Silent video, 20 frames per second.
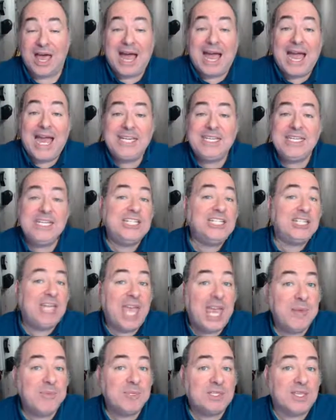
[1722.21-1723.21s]
I teach
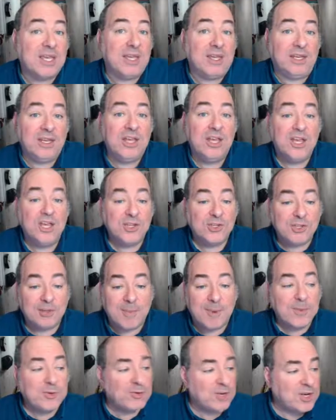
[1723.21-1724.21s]
game design, so I'm
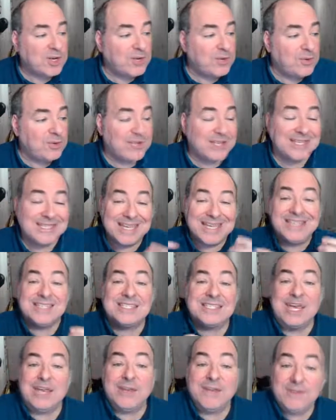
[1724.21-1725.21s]
always trying to do things
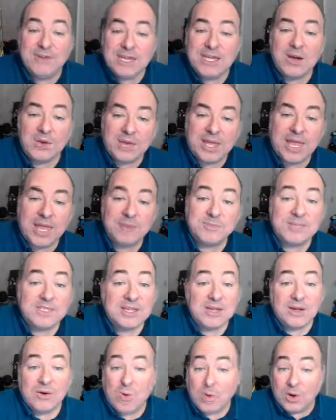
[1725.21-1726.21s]
inside of video games
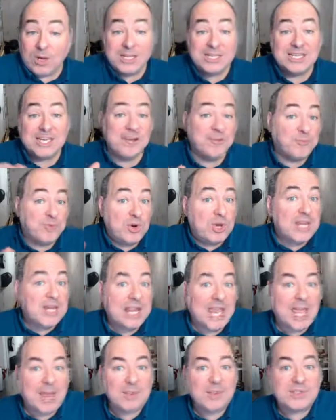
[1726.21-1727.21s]
or inside of print
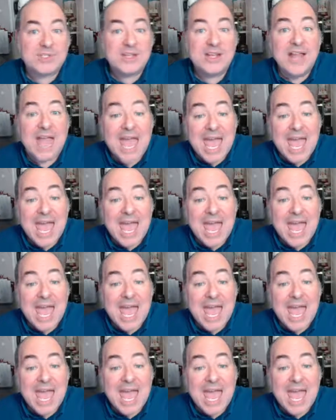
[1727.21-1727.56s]
games.